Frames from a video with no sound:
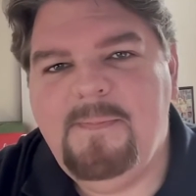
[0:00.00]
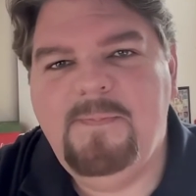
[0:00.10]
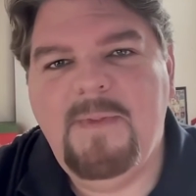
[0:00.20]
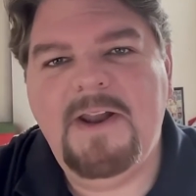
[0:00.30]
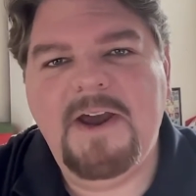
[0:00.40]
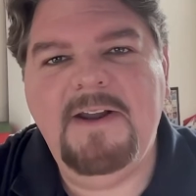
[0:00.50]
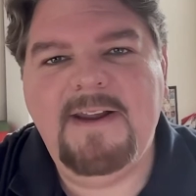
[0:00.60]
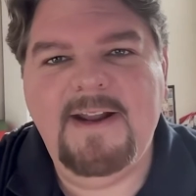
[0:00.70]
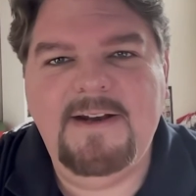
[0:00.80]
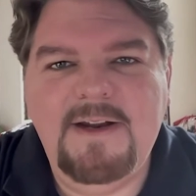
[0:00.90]
But
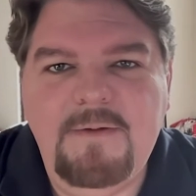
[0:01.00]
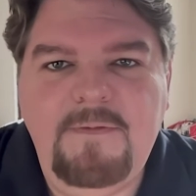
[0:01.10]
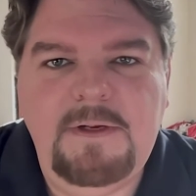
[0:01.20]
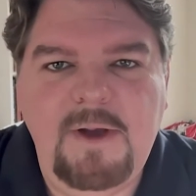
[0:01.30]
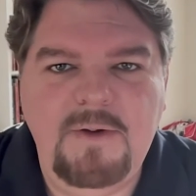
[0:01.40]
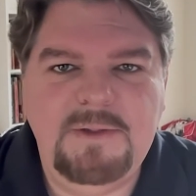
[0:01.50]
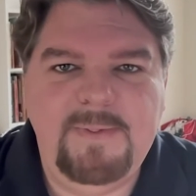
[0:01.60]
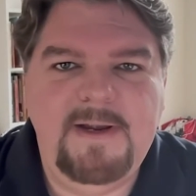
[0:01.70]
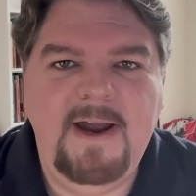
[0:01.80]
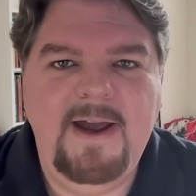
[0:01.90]
unedited videos,
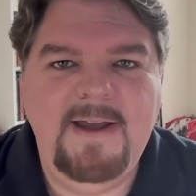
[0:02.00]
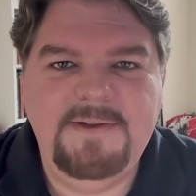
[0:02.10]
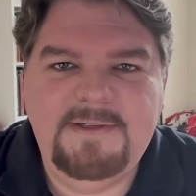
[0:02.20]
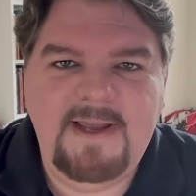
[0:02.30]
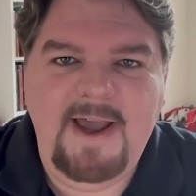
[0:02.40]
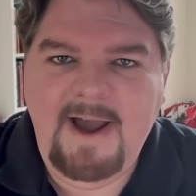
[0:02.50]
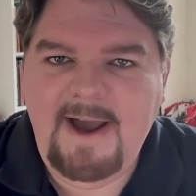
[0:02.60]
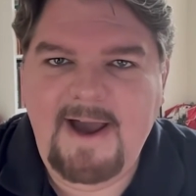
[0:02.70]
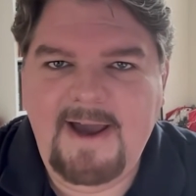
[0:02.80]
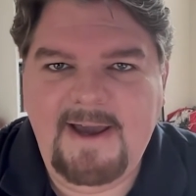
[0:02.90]
because
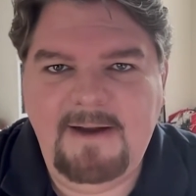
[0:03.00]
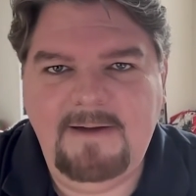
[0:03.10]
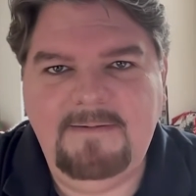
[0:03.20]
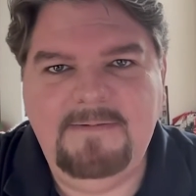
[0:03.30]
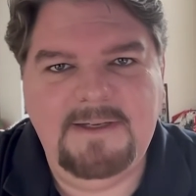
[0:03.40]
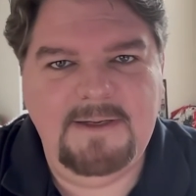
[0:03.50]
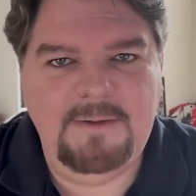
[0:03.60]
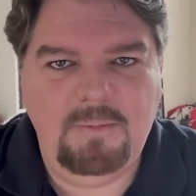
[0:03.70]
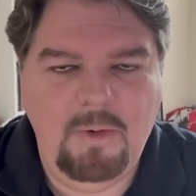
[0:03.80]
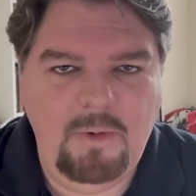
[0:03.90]
I
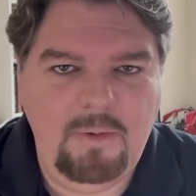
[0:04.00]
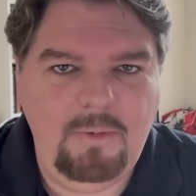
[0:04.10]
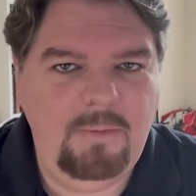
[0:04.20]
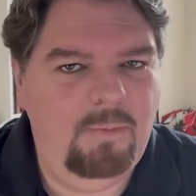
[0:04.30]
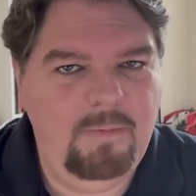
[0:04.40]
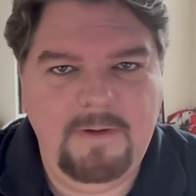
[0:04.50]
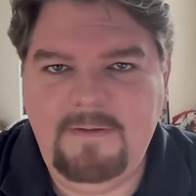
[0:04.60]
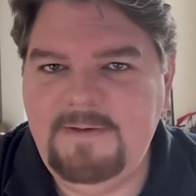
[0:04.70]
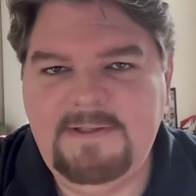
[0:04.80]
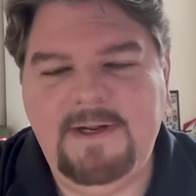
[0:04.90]
tend to roll
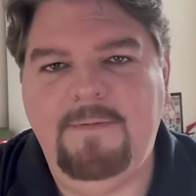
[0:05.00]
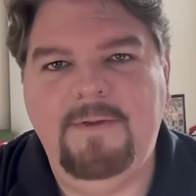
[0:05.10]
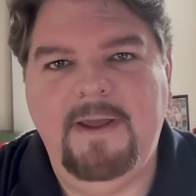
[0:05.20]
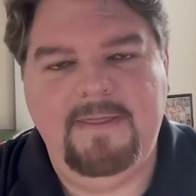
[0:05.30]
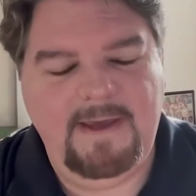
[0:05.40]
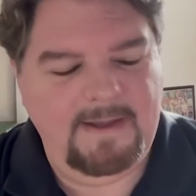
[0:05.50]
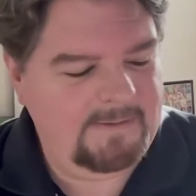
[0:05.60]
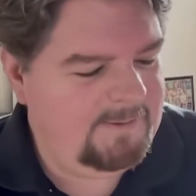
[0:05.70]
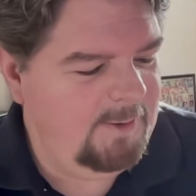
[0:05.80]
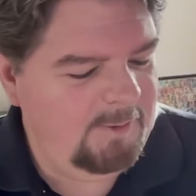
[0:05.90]
with stuff like
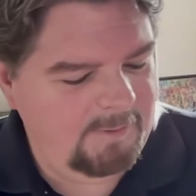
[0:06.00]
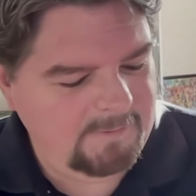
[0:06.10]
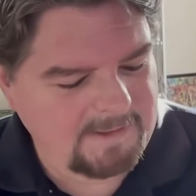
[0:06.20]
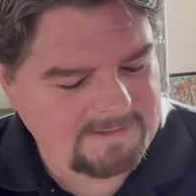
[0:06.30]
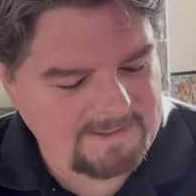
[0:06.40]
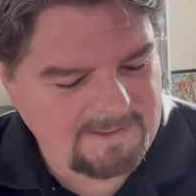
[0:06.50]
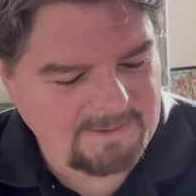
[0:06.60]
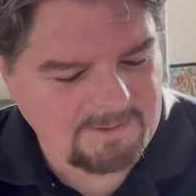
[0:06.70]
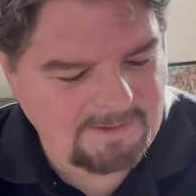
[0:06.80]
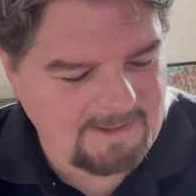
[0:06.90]
that. So let's get
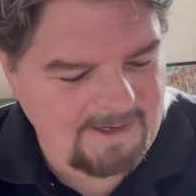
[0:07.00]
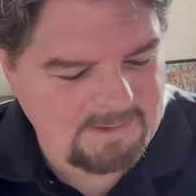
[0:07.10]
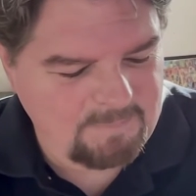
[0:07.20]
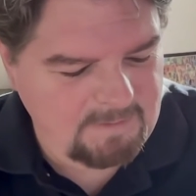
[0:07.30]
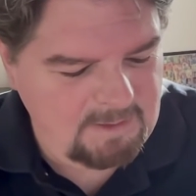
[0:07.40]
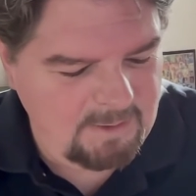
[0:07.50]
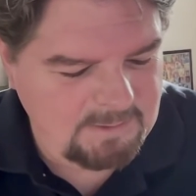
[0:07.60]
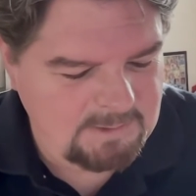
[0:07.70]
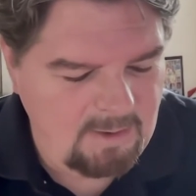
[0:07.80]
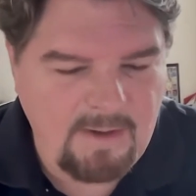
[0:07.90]
into today's video.
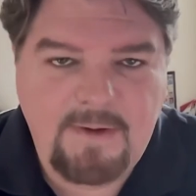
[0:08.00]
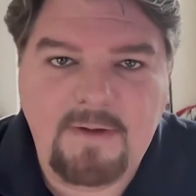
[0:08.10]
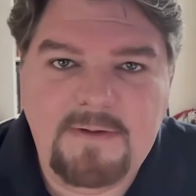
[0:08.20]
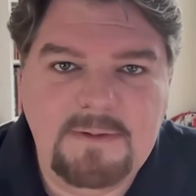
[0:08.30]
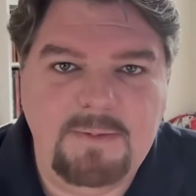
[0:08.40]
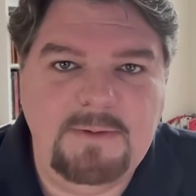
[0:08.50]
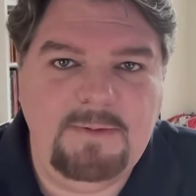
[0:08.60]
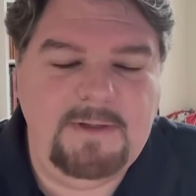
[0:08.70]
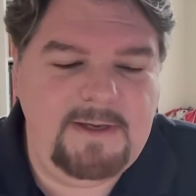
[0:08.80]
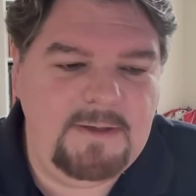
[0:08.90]
So I thought this was
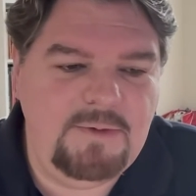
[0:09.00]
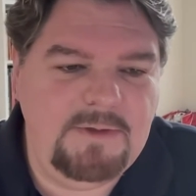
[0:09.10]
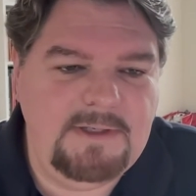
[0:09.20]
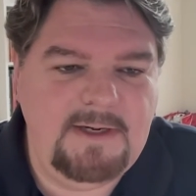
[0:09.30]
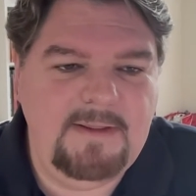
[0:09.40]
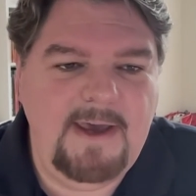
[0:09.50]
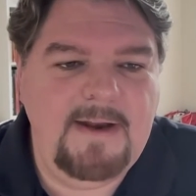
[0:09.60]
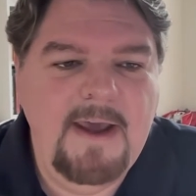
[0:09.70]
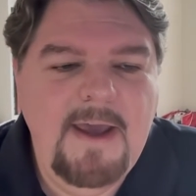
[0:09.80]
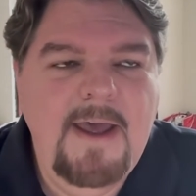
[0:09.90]
really interesting
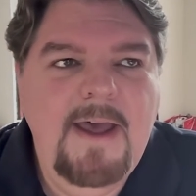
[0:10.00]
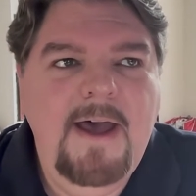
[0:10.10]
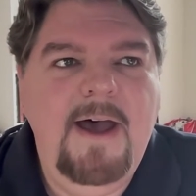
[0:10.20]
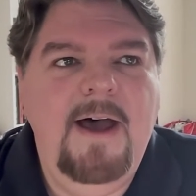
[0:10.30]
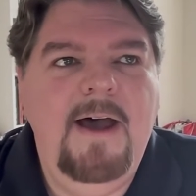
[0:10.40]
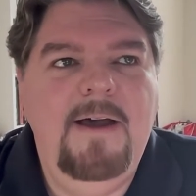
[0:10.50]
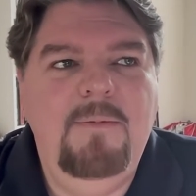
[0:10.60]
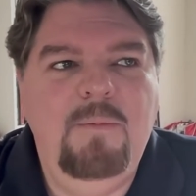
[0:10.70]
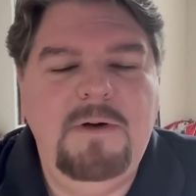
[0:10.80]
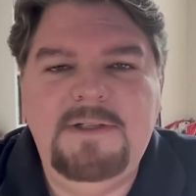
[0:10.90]
that
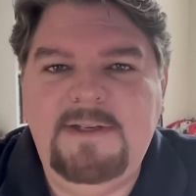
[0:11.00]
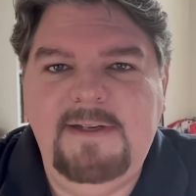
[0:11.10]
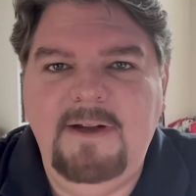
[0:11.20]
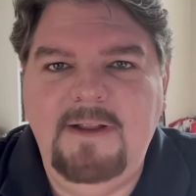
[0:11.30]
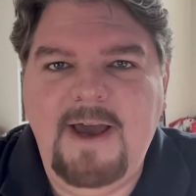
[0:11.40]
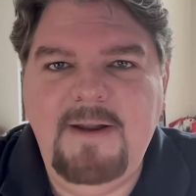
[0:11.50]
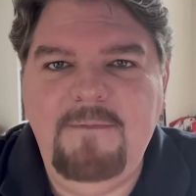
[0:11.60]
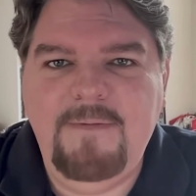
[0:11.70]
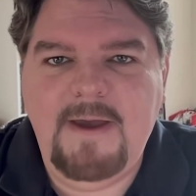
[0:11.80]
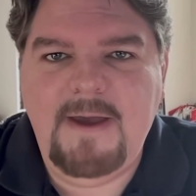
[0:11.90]
we're seeing a lot
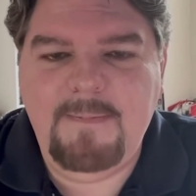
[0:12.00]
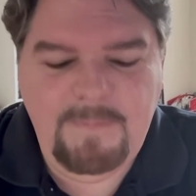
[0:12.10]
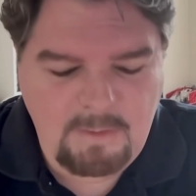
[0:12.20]
of